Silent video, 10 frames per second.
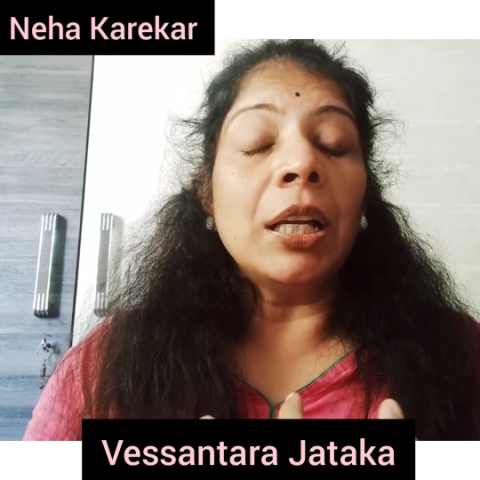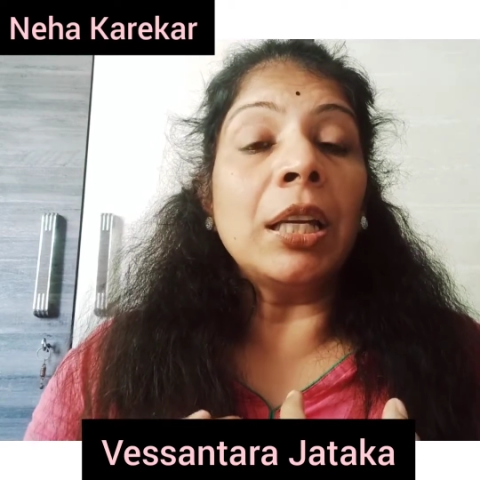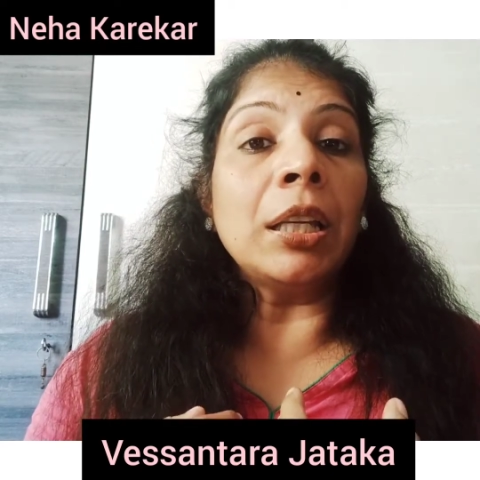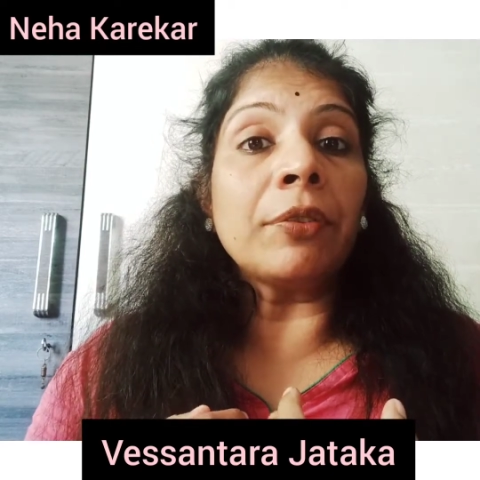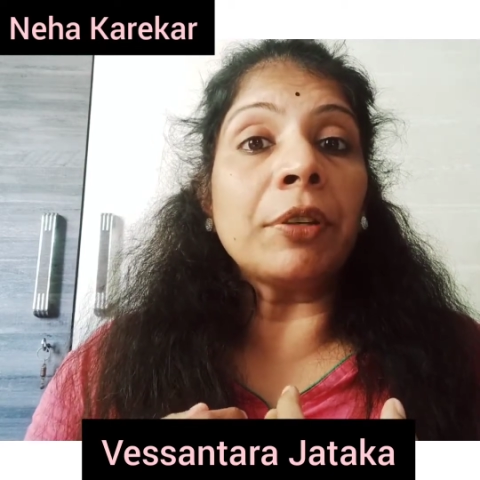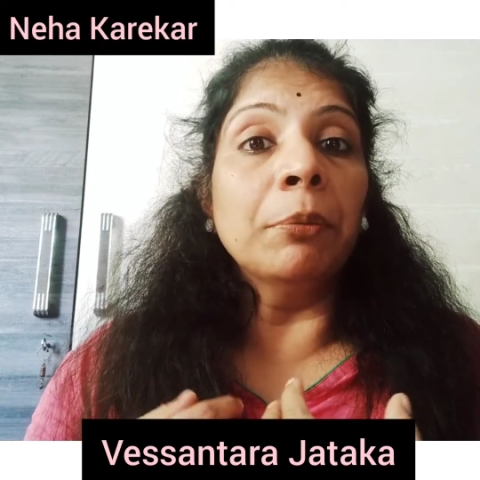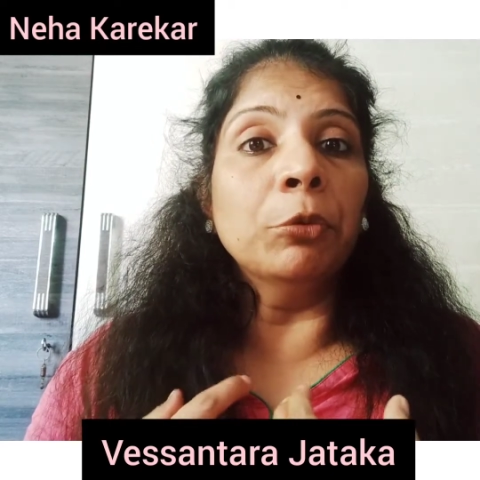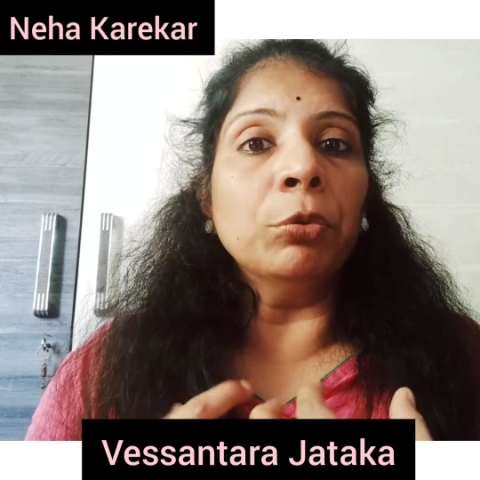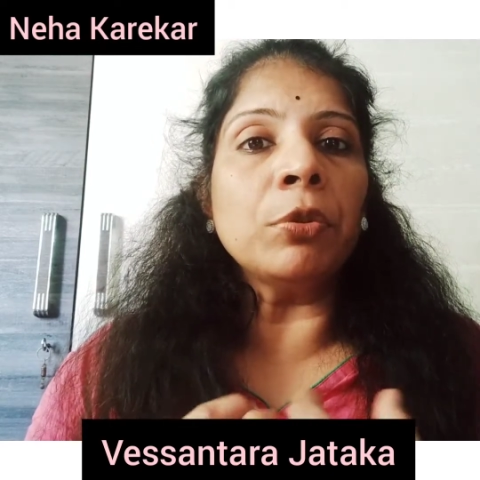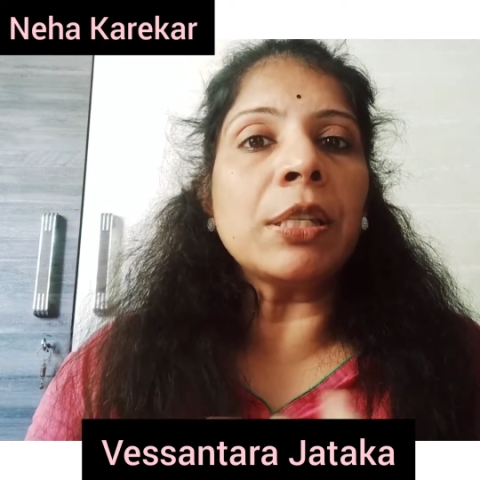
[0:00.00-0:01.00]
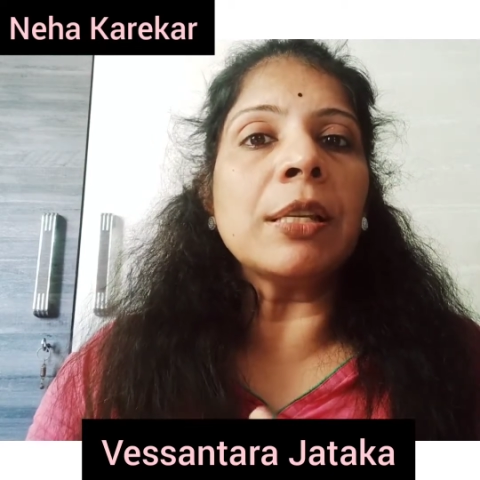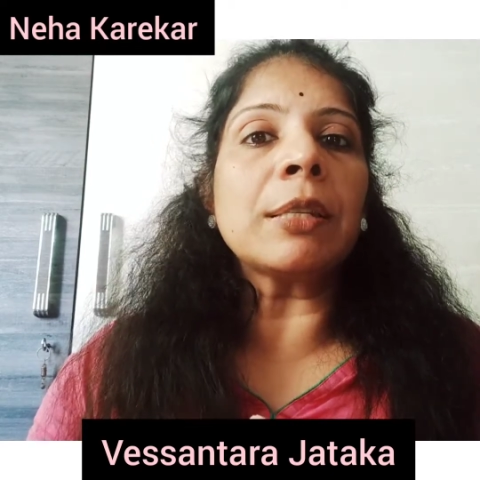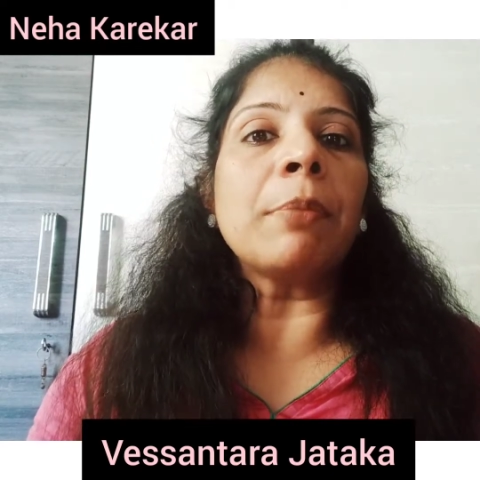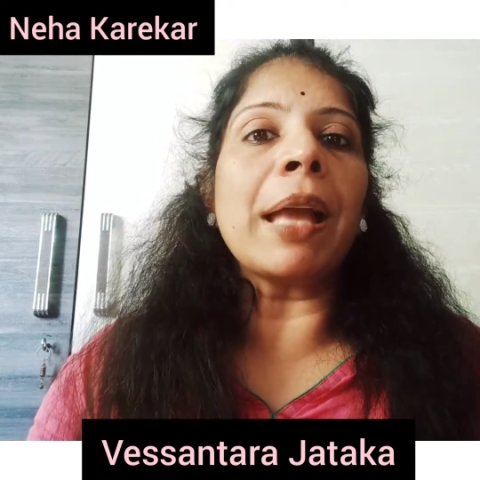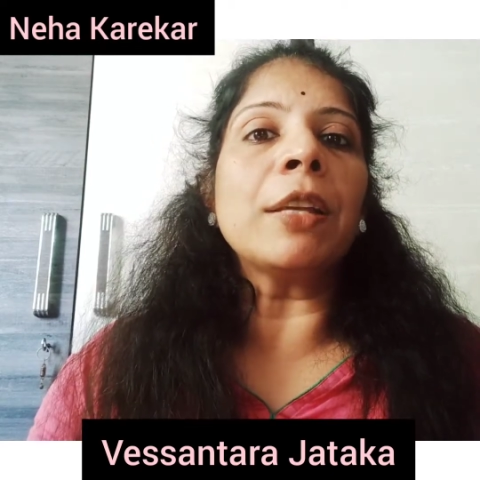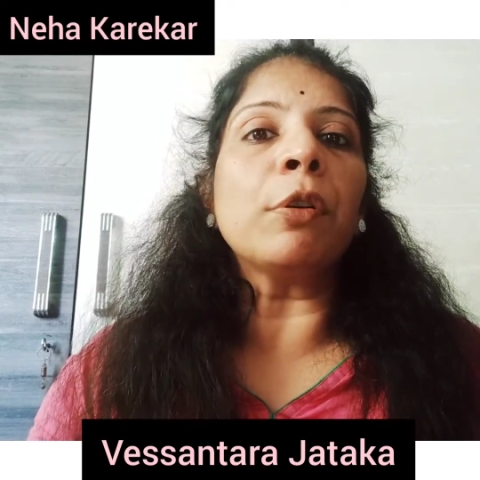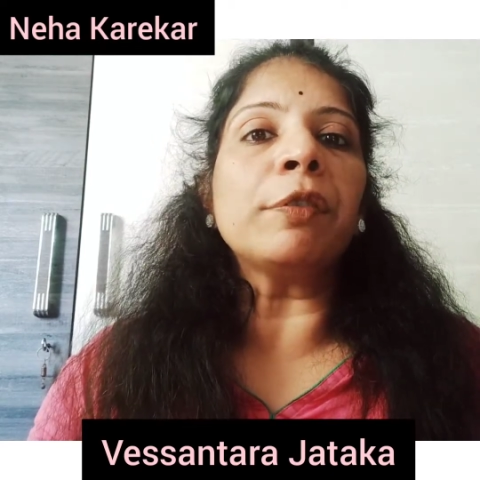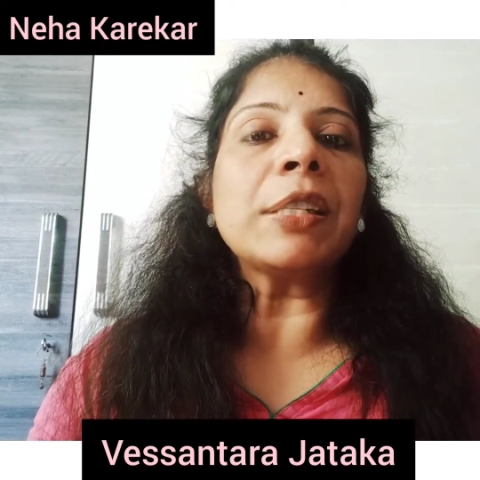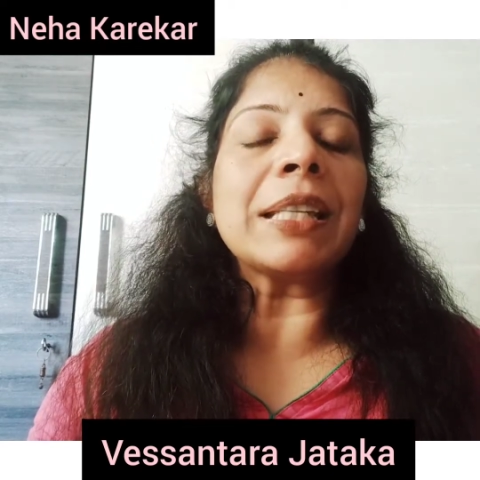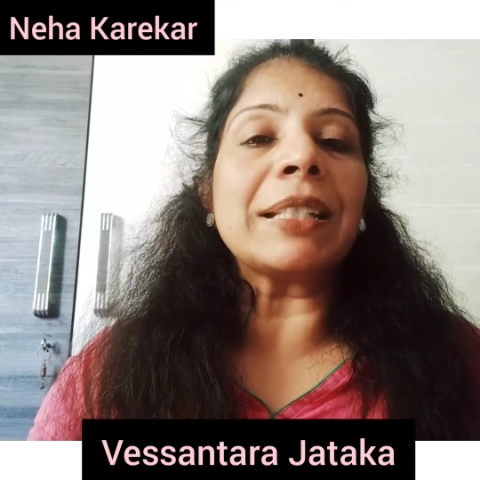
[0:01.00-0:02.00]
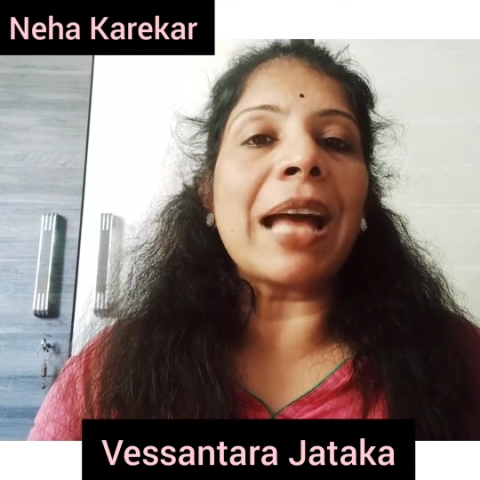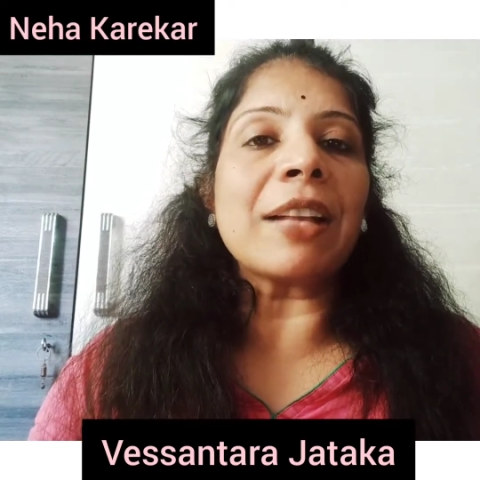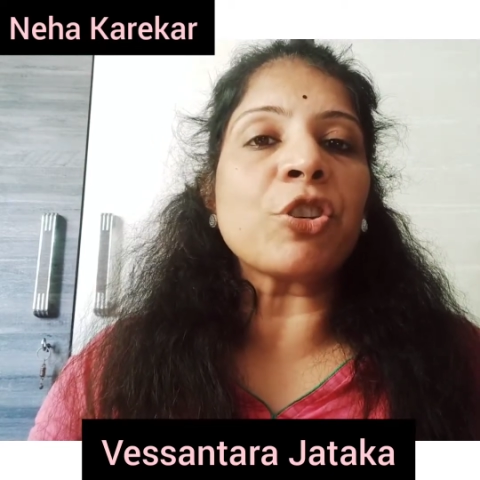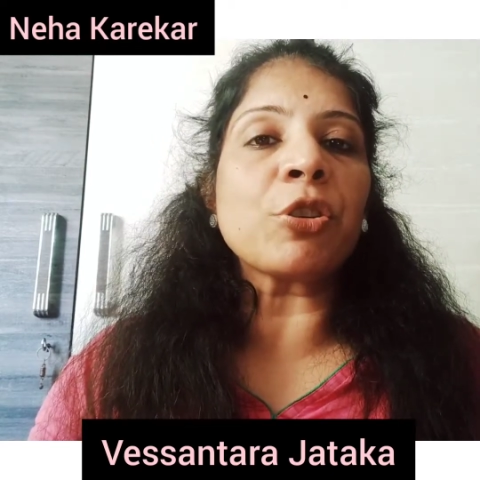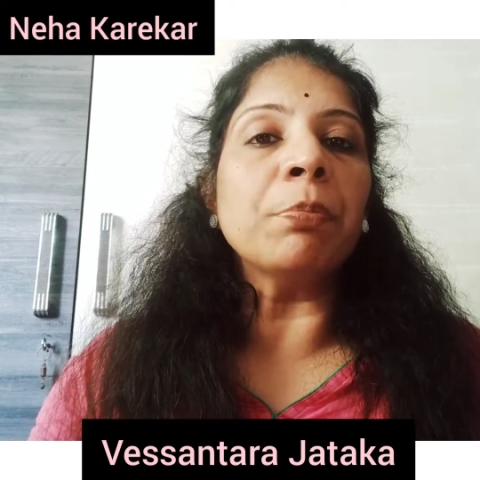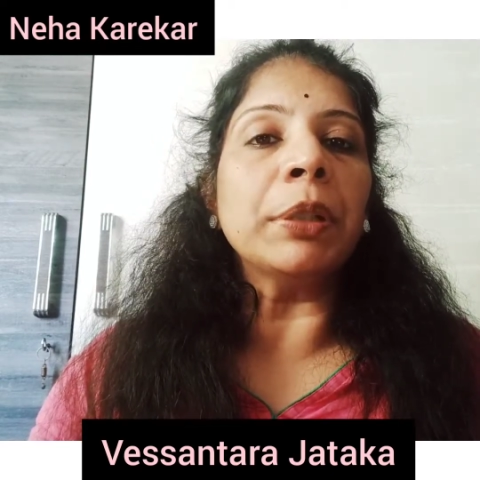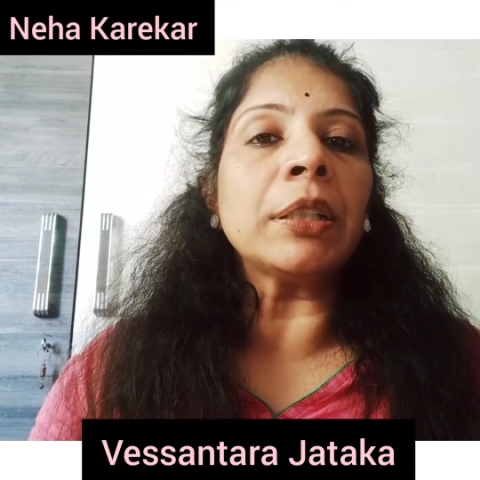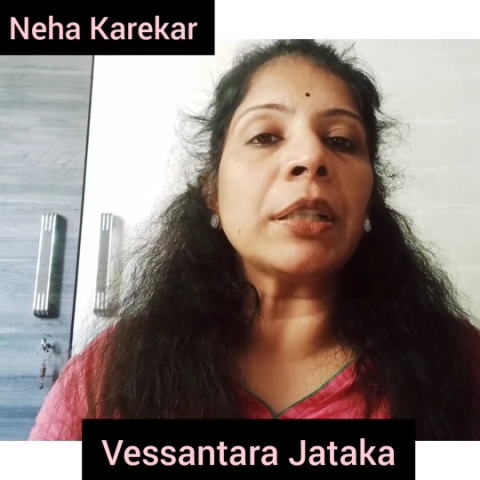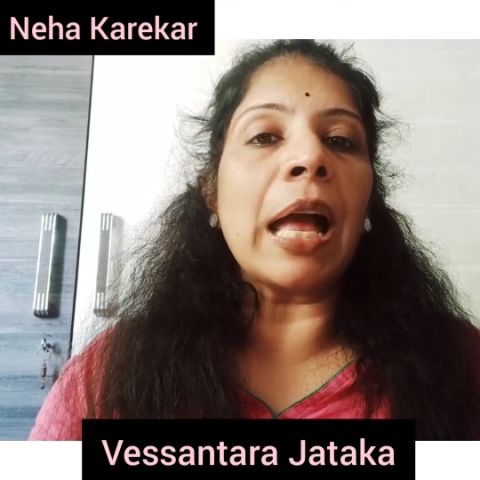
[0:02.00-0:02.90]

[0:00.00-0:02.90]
he removes his mind of his attachment